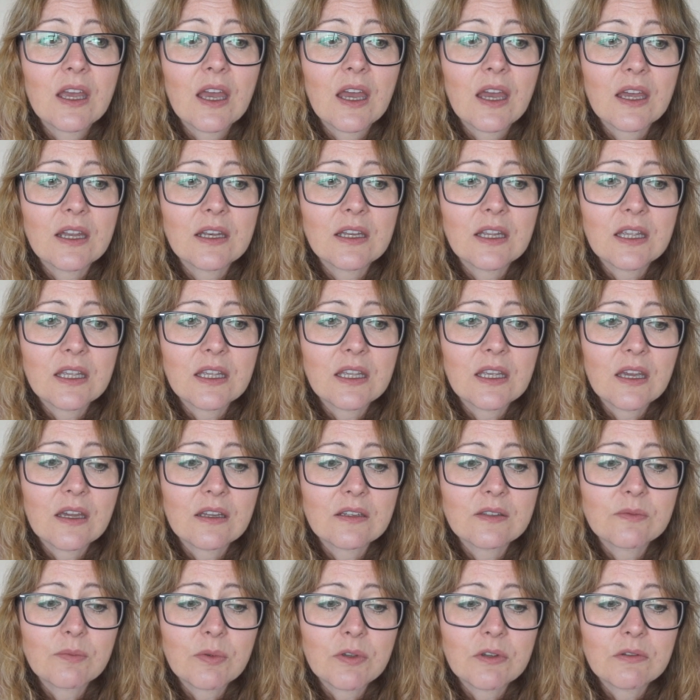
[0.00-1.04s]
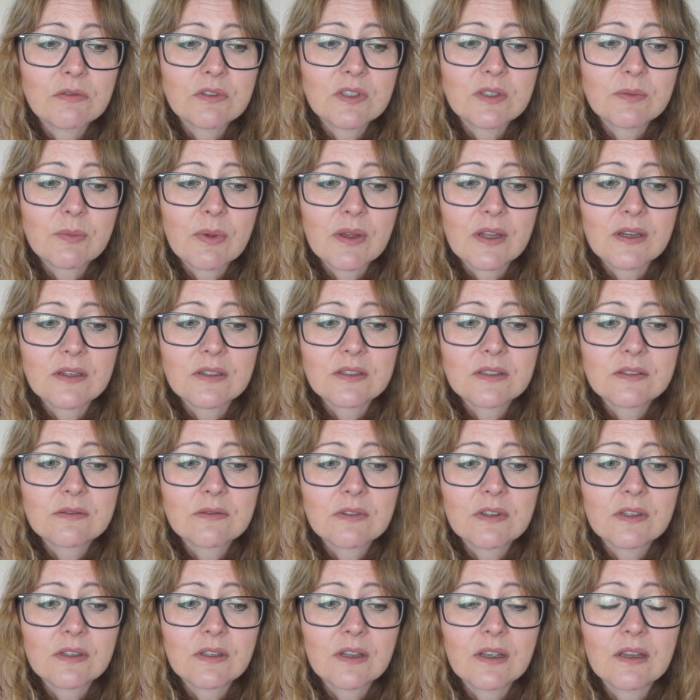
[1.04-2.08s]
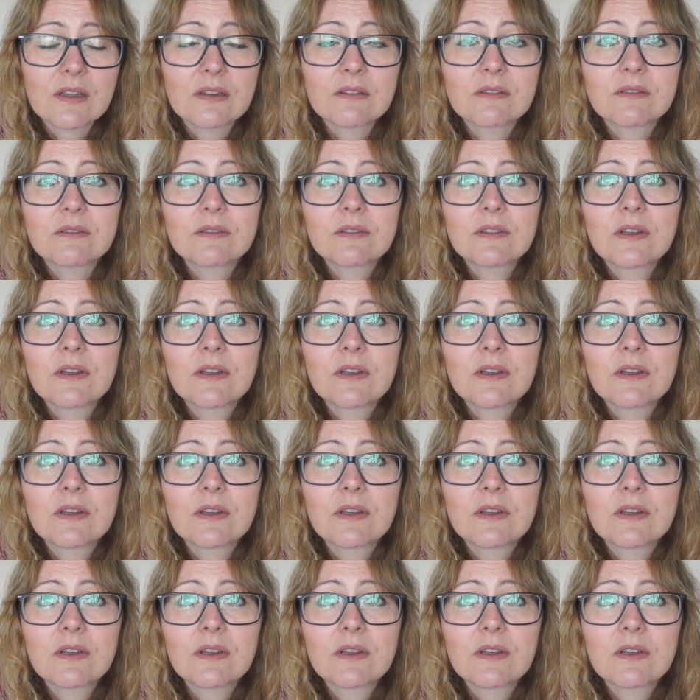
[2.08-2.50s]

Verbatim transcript: and he had pooed his pants again.